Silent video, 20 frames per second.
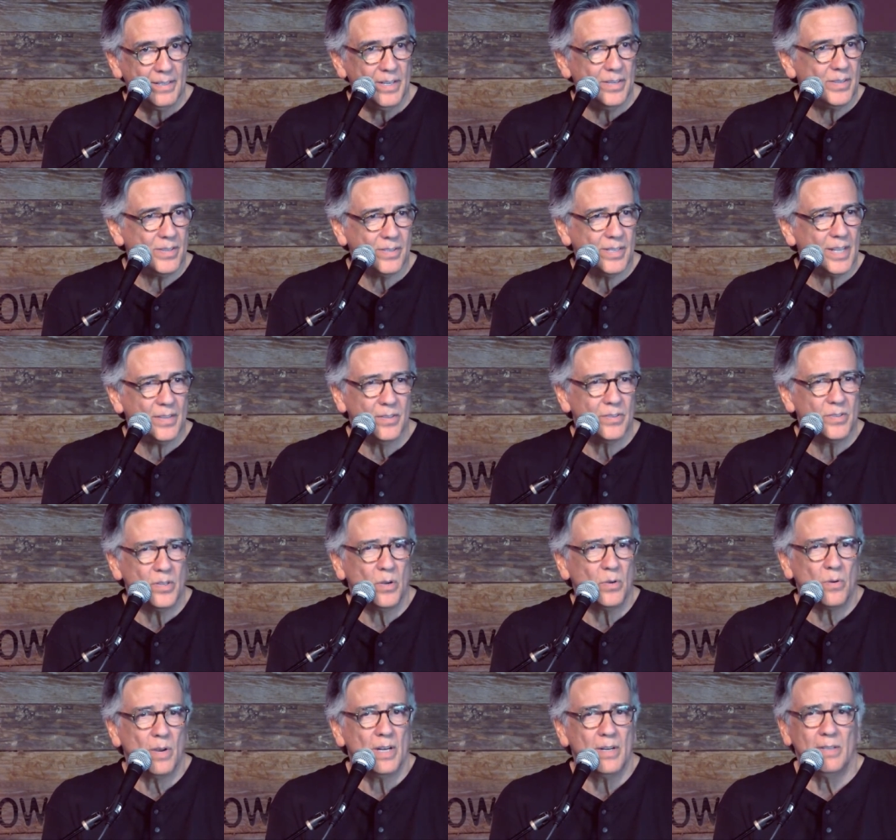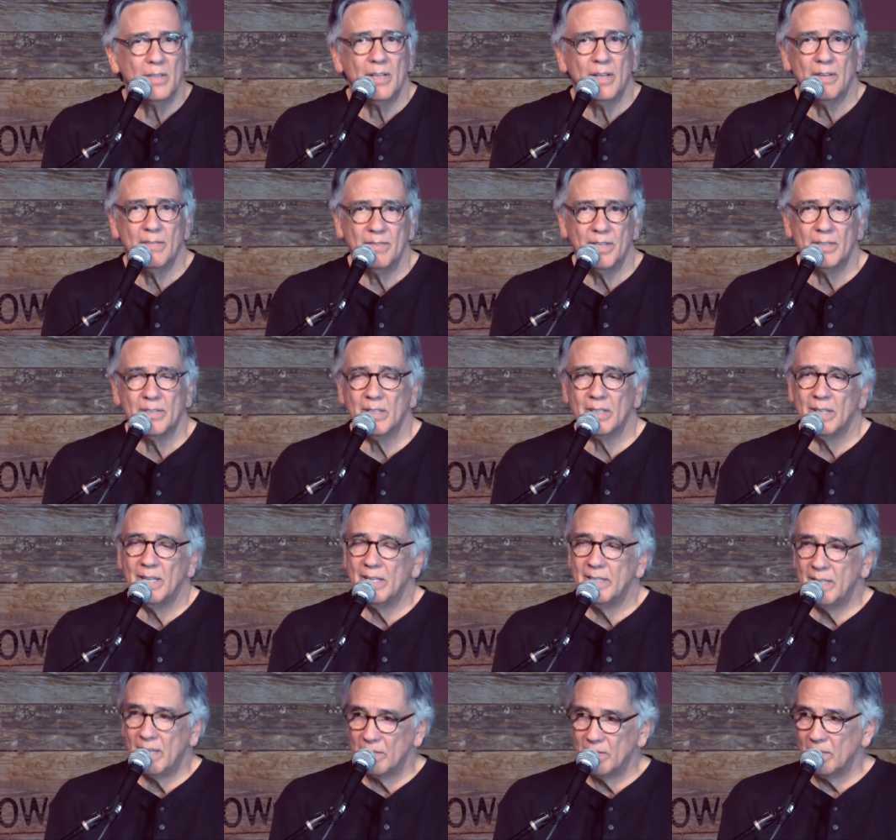Jesus said, There's no greater love than to
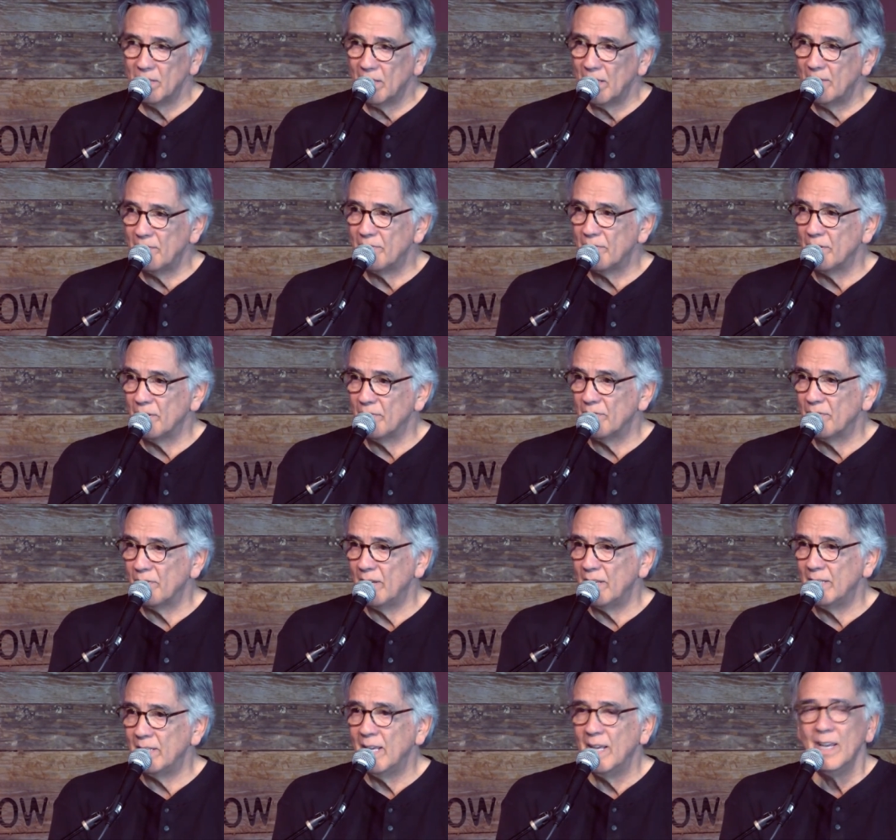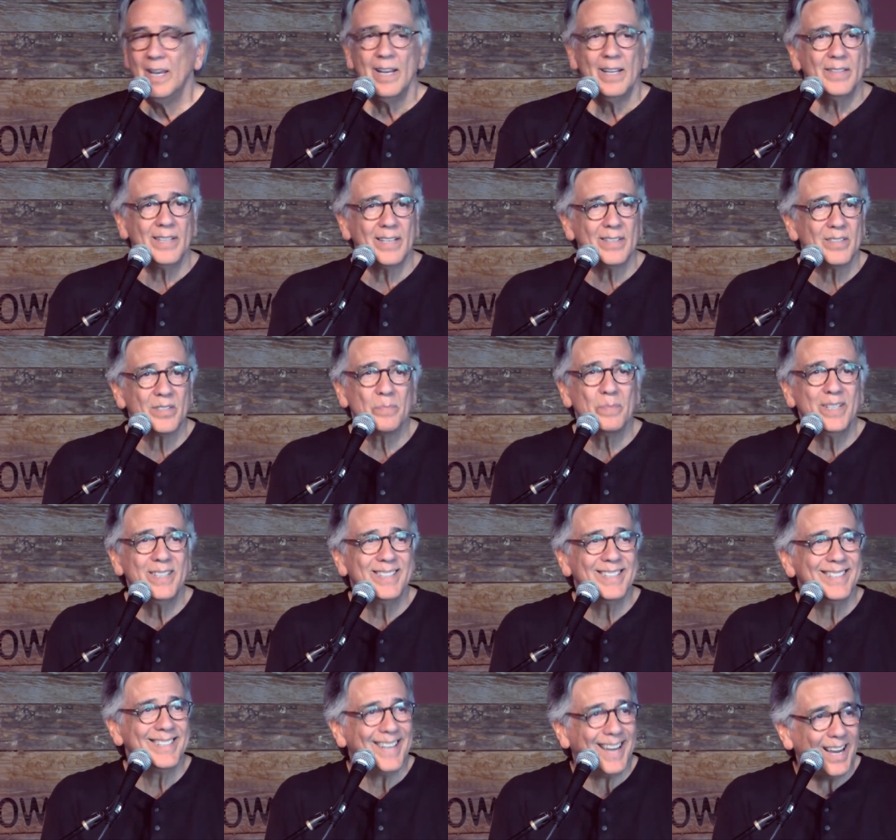lay down your life for a friend. And that doesn't
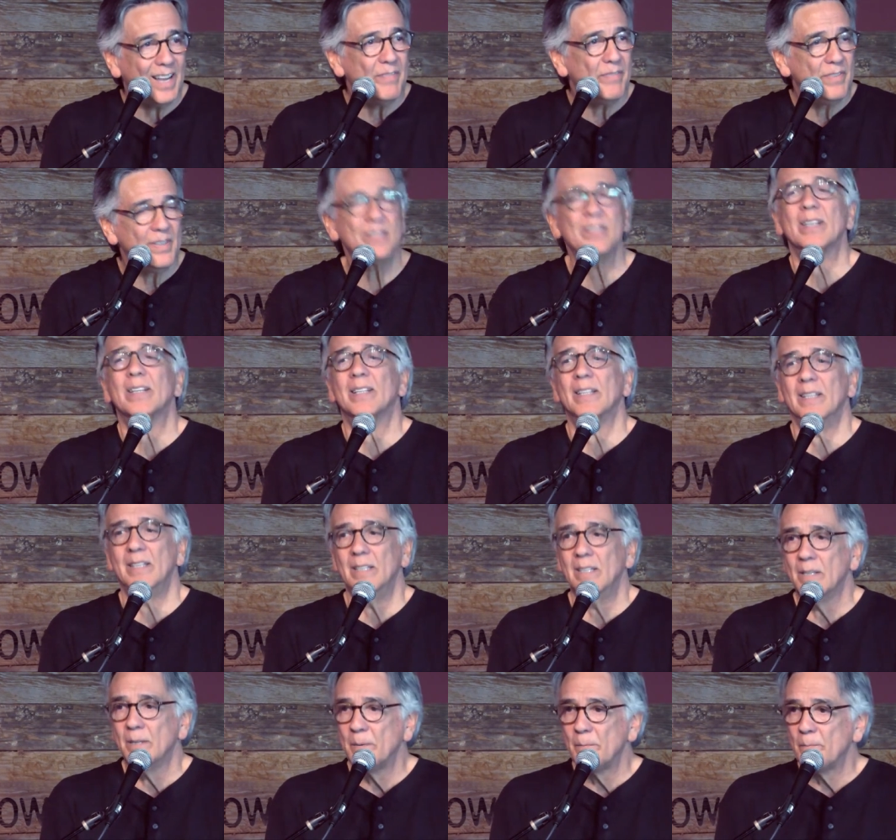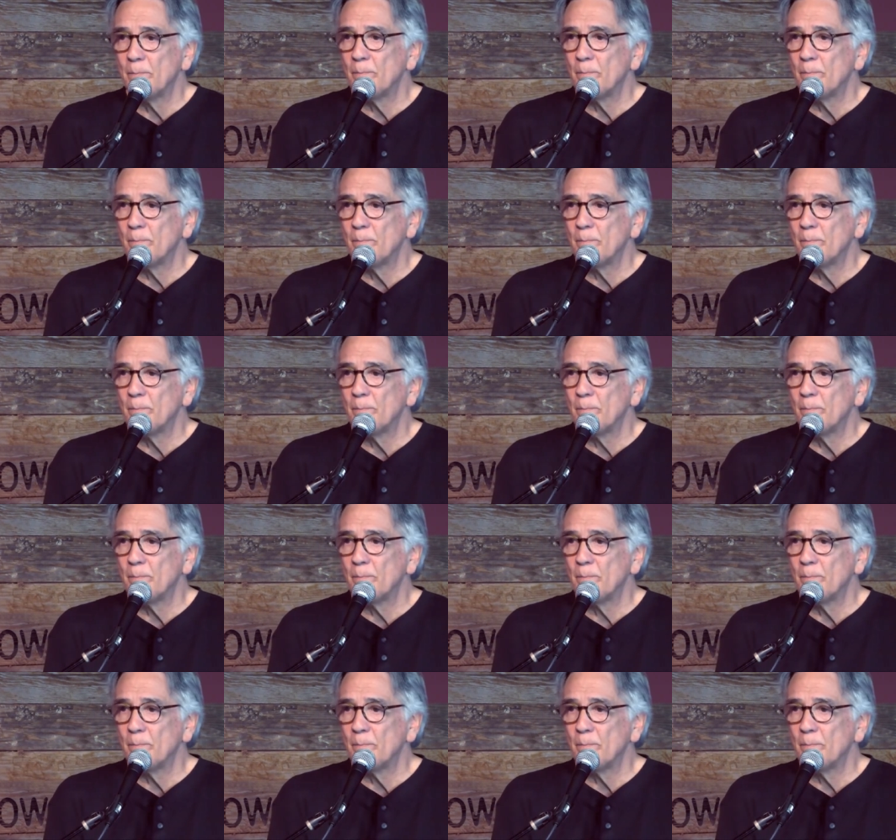mean to die physically.